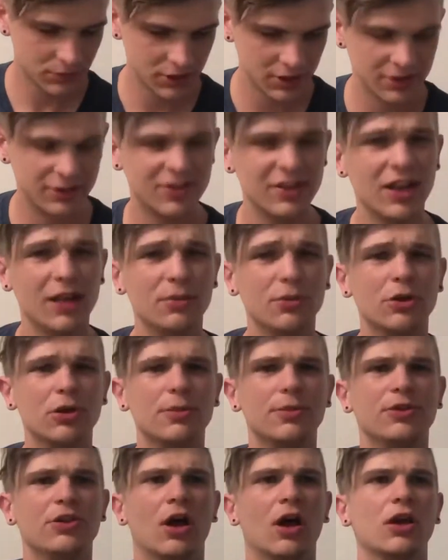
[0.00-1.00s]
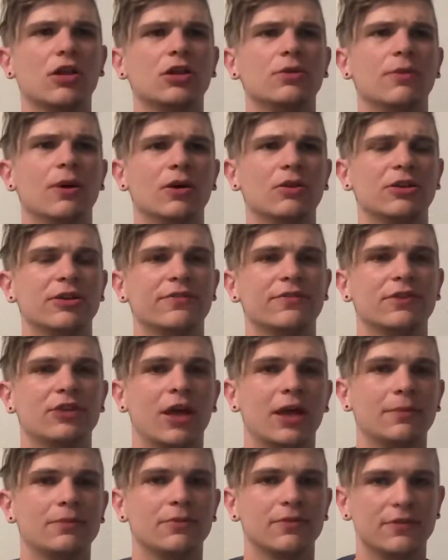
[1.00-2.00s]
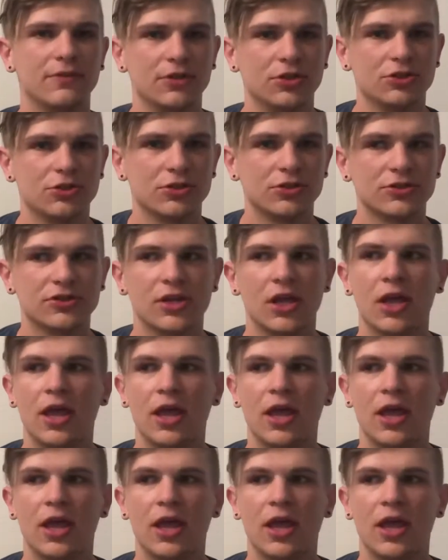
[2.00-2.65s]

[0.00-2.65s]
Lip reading: Today we're going to be talking about different types of seizures